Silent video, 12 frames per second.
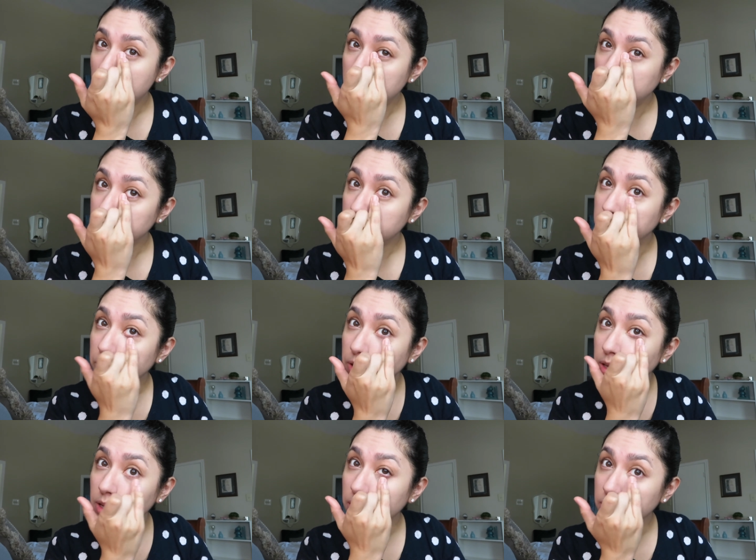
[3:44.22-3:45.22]
and I just put
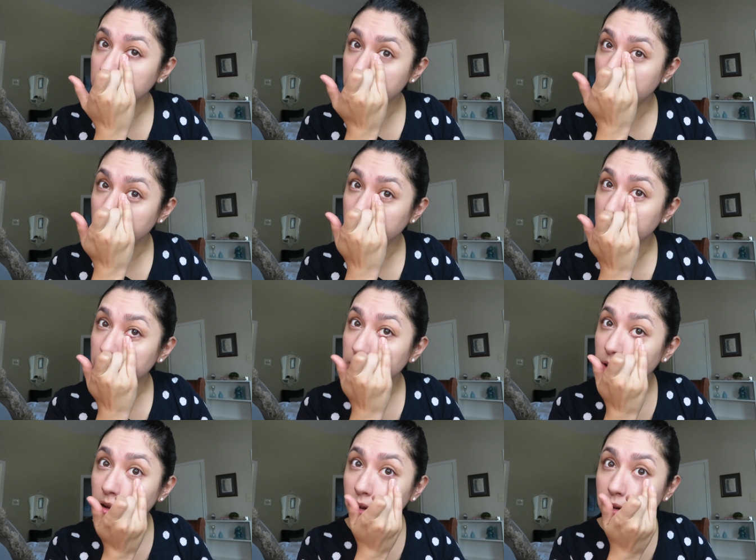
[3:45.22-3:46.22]
like a tiny
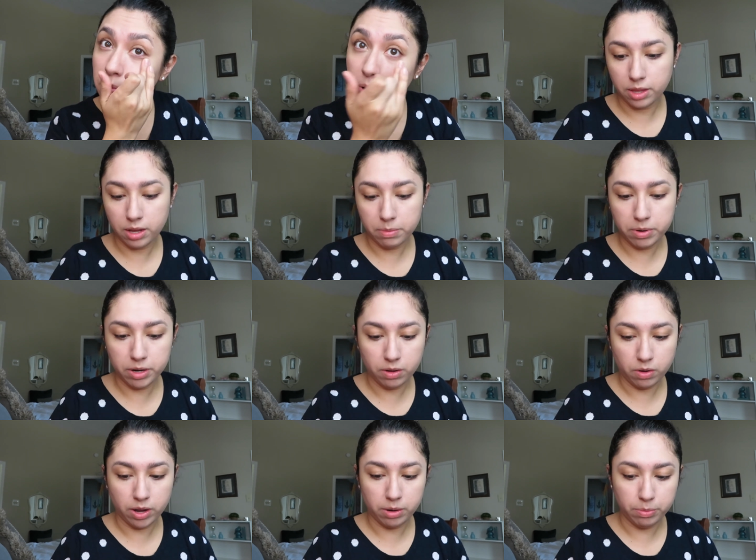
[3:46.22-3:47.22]
bit on. I think I'm gonna
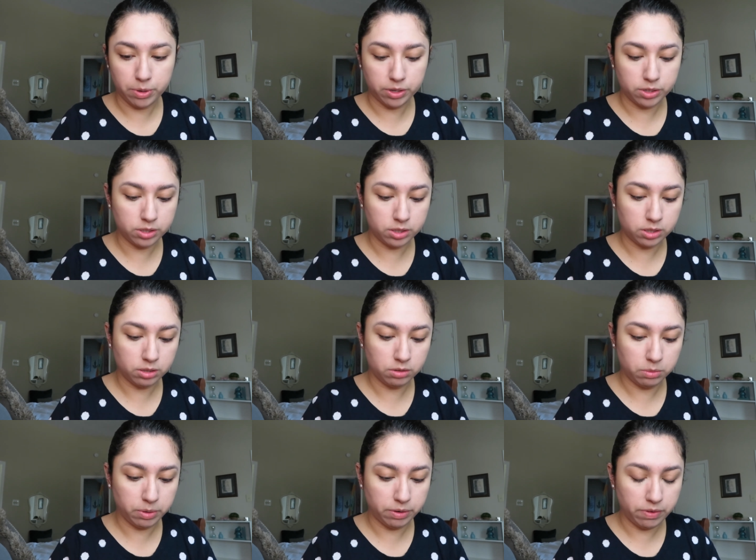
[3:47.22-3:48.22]
go ahead and put just a
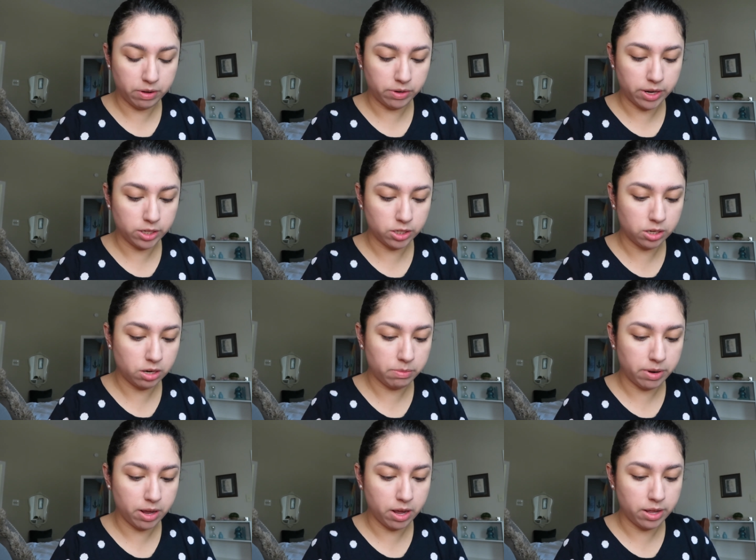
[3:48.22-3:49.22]
little bit of foundation on
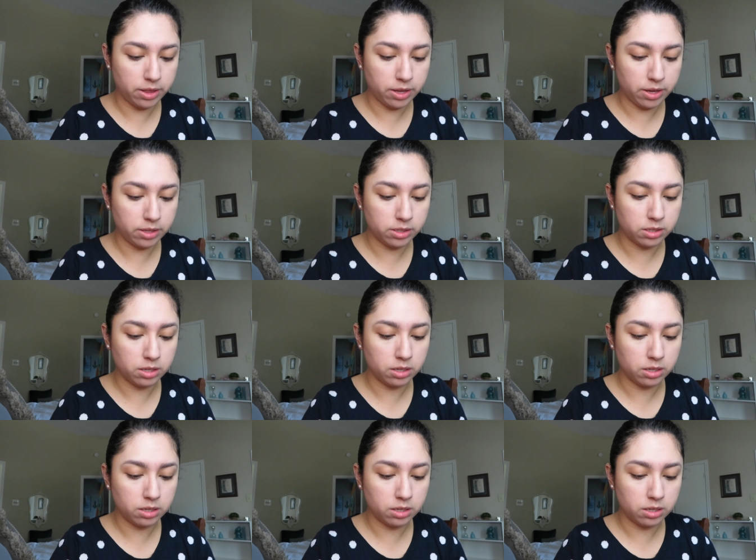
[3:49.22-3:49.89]
my eyelids.